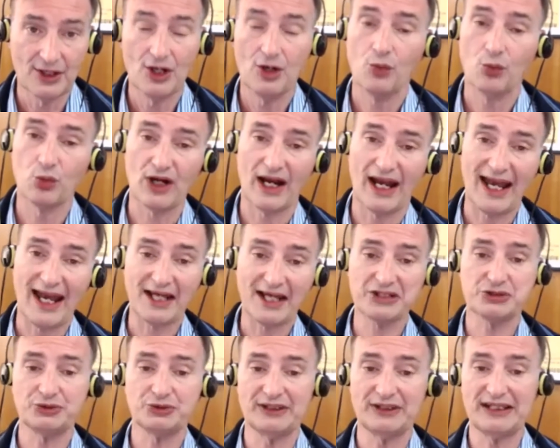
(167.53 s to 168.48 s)
were
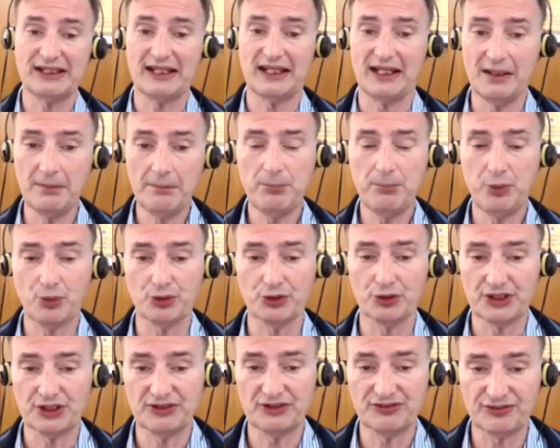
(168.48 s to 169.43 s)
actually
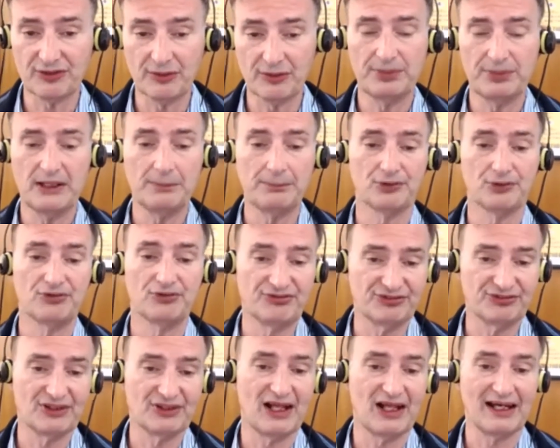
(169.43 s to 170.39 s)
imported from people
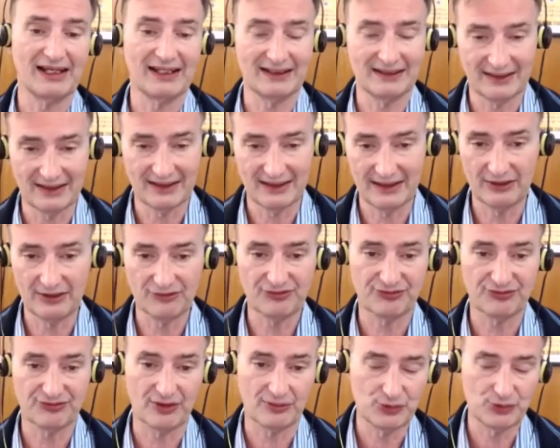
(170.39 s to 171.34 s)
flying in
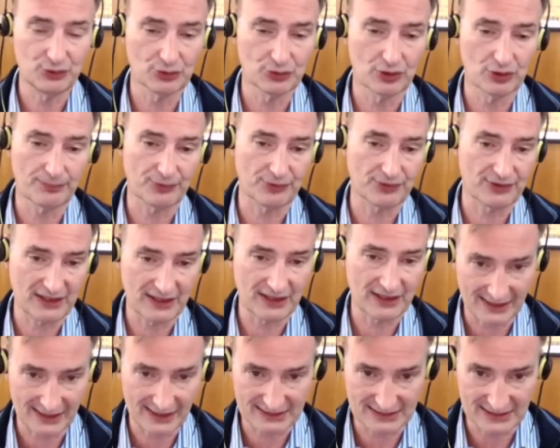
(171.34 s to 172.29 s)
from Europe or the
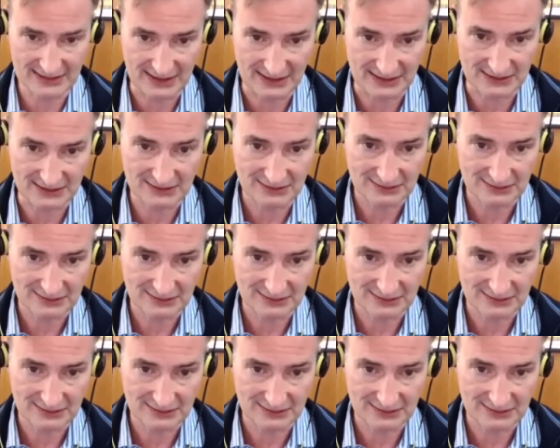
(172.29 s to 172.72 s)
United States.